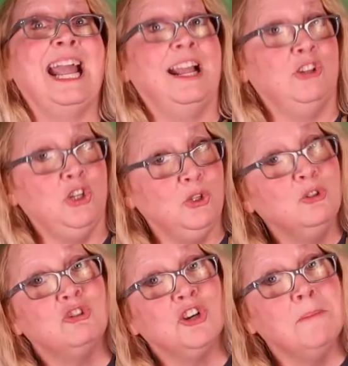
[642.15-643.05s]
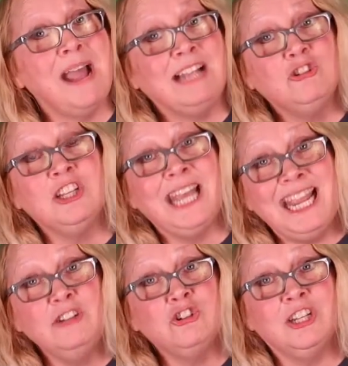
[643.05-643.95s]
and use your
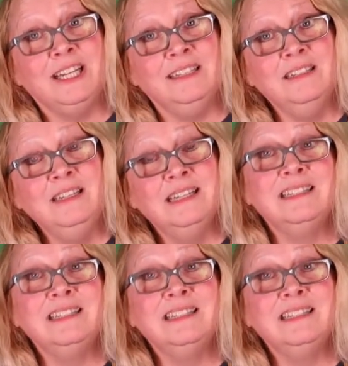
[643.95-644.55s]
imagination